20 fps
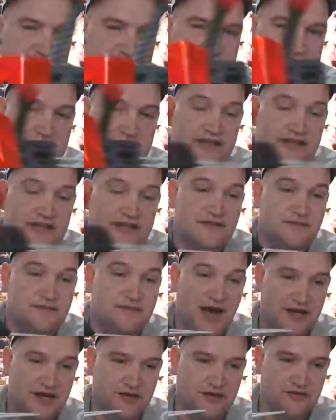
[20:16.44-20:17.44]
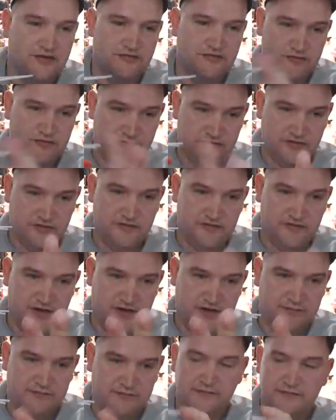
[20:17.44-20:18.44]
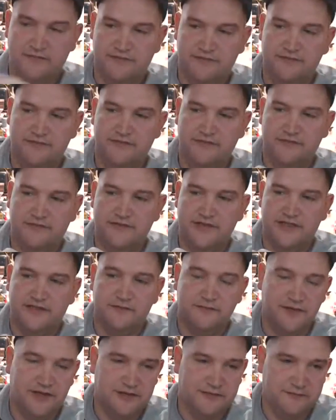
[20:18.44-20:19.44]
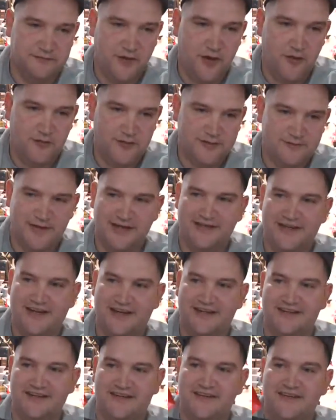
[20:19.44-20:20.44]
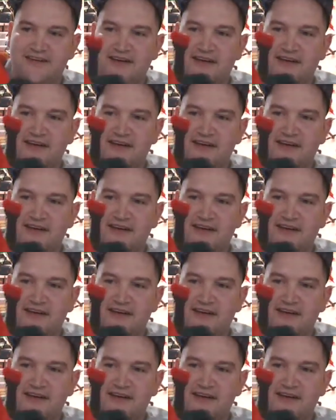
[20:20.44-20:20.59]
is the inspired rooster frame. Just want to always make that clear.